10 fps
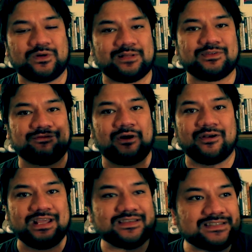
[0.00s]
Willem Dafoe
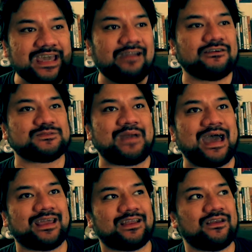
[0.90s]
and he's
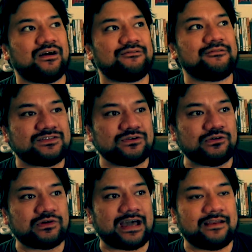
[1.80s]
charismatic enough
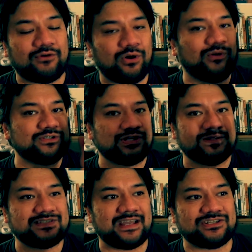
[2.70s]
to kind of hold your
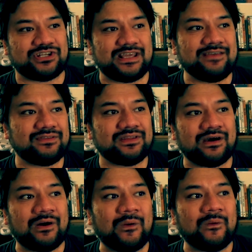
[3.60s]
attention, even
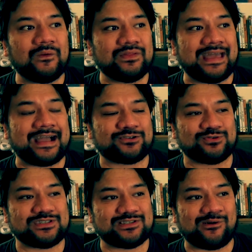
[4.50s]
though the
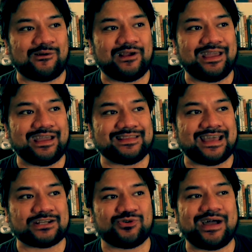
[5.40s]
actual story and
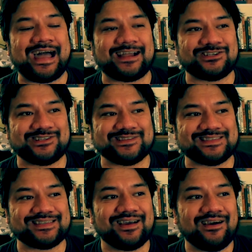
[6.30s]
the actual
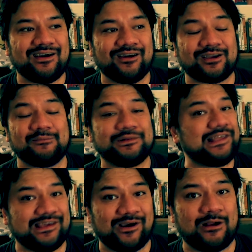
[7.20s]
actions are
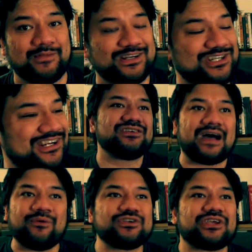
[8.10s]
complete garbage.
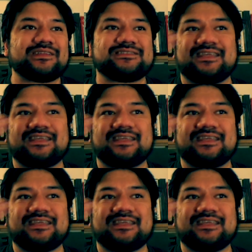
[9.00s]
I wish I could